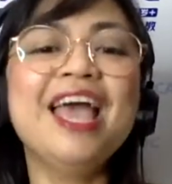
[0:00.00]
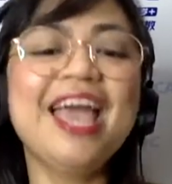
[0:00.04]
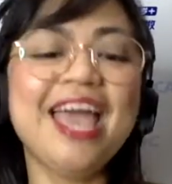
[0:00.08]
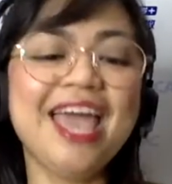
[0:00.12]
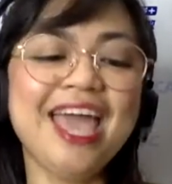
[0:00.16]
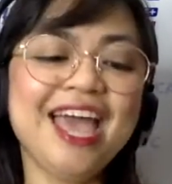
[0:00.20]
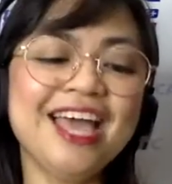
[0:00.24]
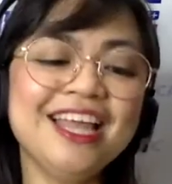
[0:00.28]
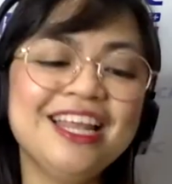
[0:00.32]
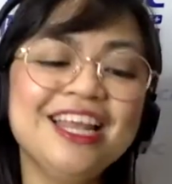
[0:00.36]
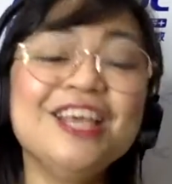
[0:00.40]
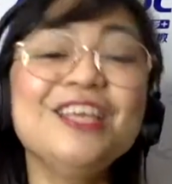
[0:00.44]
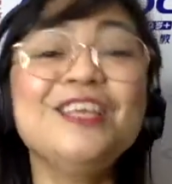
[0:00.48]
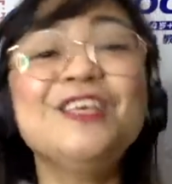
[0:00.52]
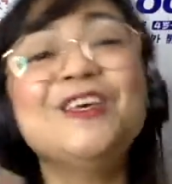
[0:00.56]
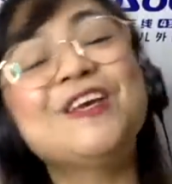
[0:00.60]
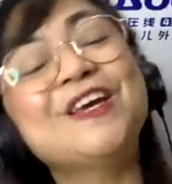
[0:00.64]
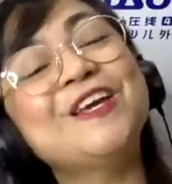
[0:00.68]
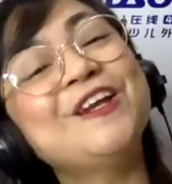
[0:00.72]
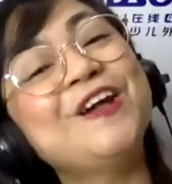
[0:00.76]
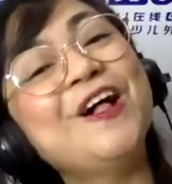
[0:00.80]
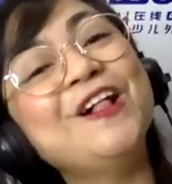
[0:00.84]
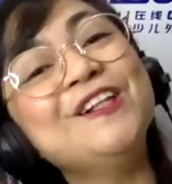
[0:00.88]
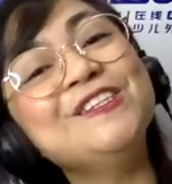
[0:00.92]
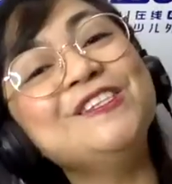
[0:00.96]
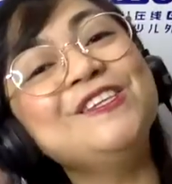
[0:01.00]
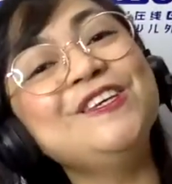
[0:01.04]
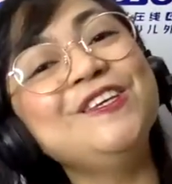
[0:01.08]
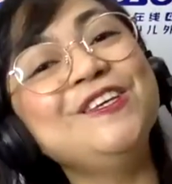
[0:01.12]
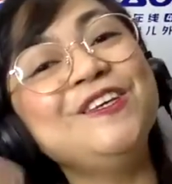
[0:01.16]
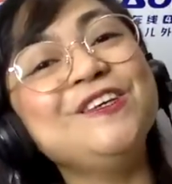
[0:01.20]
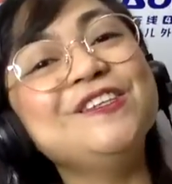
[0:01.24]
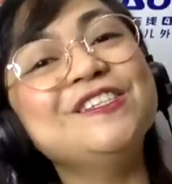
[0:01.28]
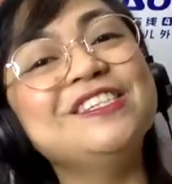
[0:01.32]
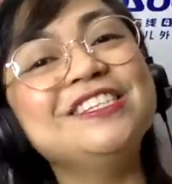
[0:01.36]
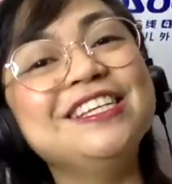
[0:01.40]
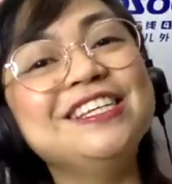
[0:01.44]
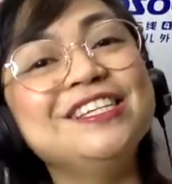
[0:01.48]
And you can also
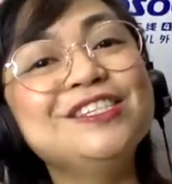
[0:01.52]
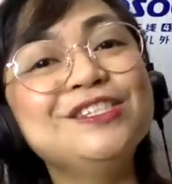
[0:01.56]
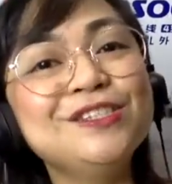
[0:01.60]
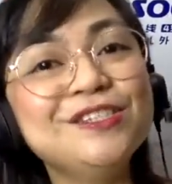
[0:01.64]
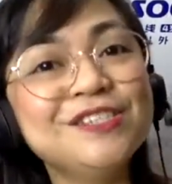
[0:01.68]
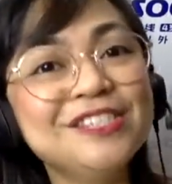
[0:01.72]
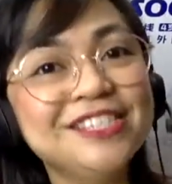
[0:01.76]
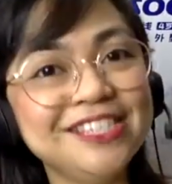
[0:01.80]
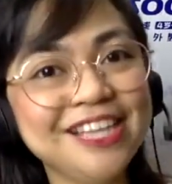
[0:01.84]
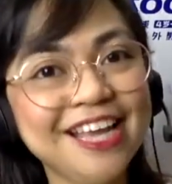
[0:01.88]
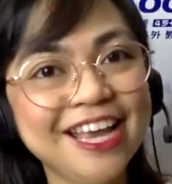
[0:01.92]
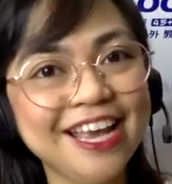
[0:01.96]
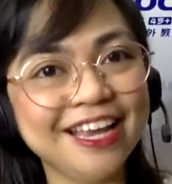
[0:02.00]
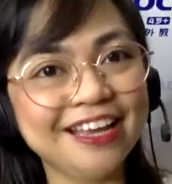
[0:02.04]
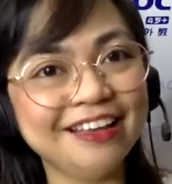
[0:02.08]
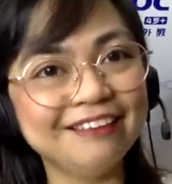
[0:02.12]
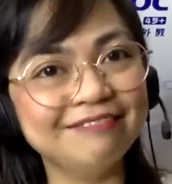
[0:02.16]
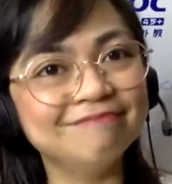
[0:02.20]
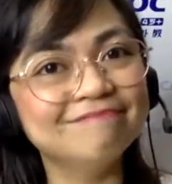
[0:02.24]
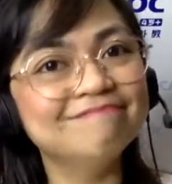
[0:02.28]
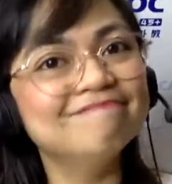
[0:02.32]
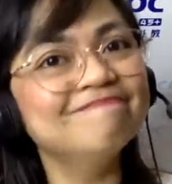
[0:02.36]
use this to sing.